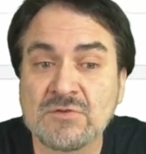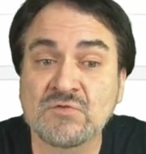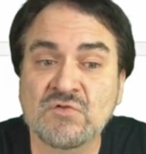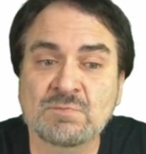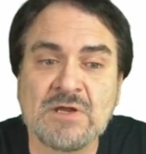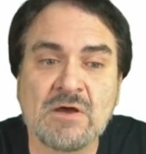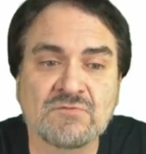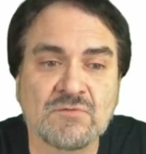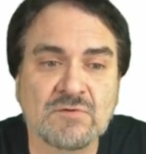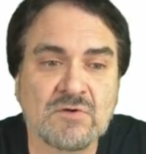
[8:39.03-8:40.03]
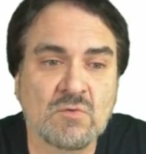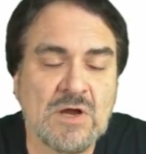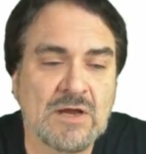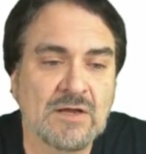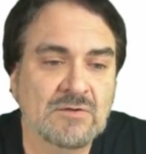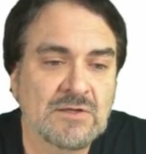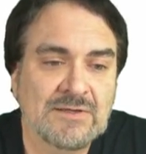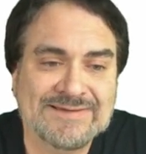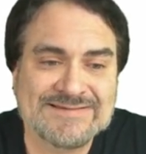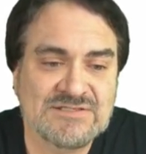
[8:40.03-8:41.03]
This has been out for a little while.
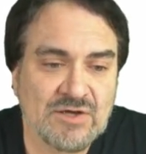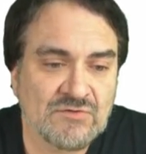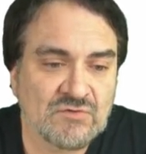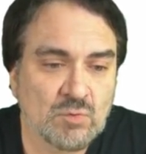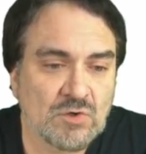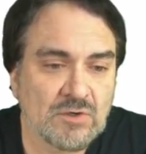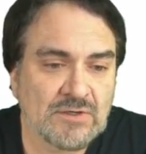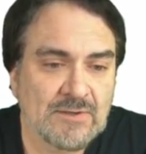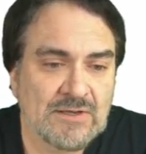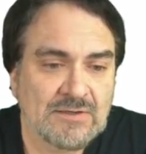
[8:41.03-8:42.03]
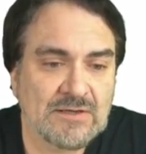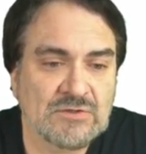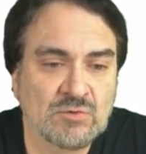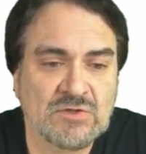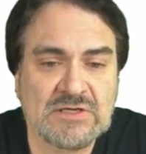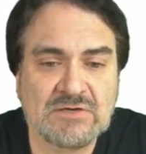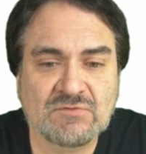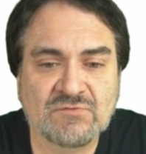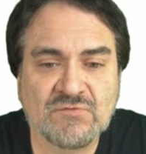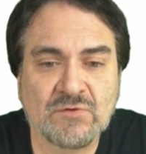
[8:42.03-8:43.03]
It does work. Now, you can
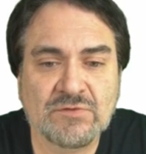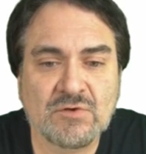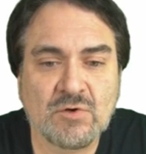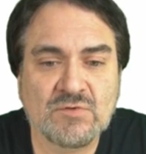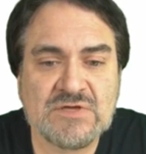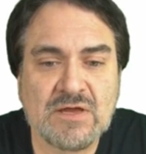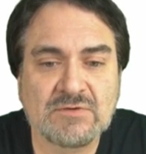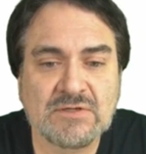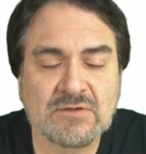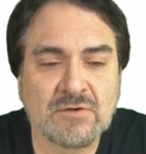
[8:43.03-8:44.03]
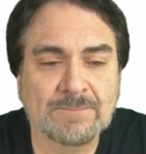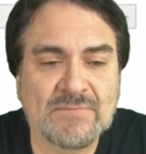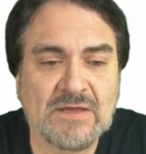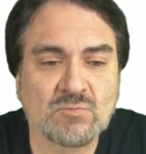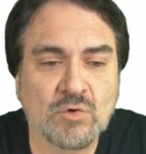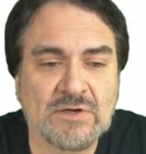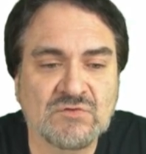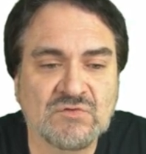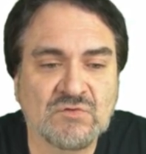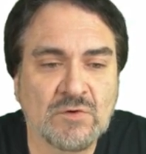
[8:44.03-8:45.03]
even further go down here, and we're going
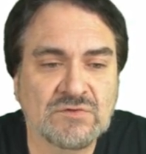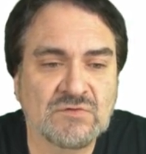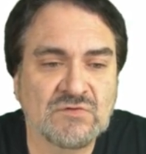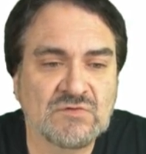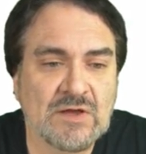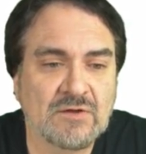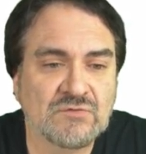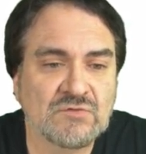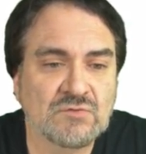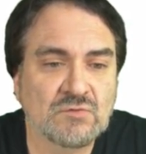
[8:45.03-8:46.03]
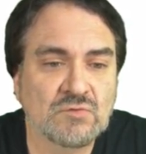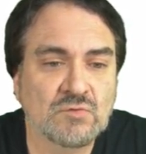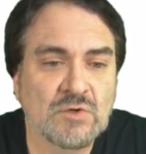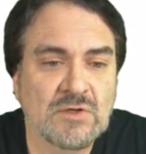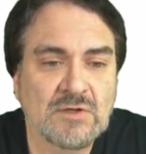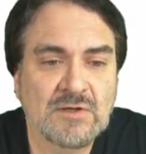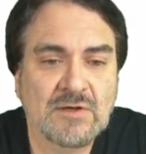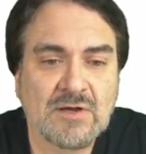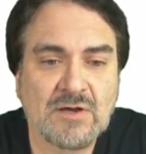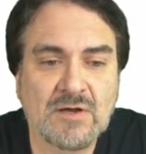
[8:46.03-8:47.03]
to sort this down to
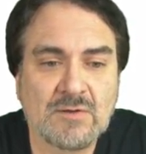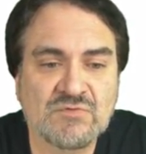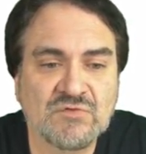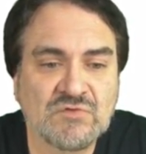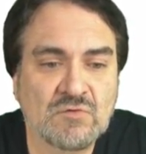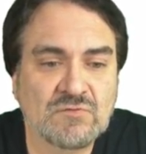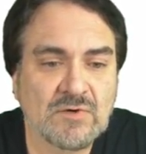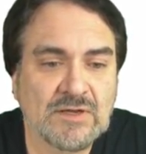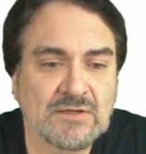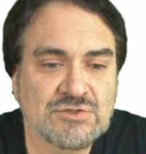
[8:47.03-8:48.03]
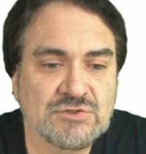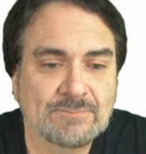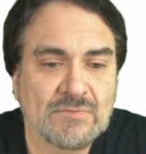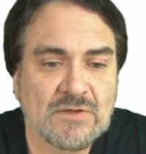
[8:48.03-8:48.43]
um, Silver Age.